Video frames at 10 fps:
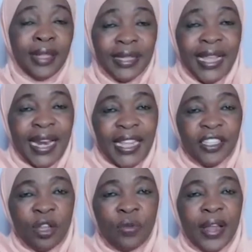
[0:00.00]
The
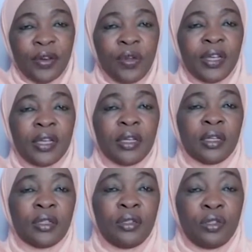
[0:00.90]
lesson we are doing
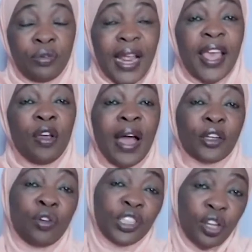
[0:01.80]
today
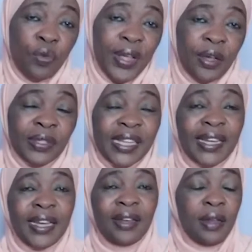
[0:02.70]
and continuing, we
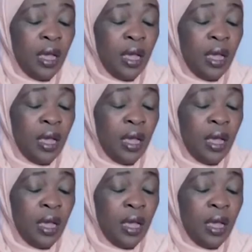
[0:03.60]
started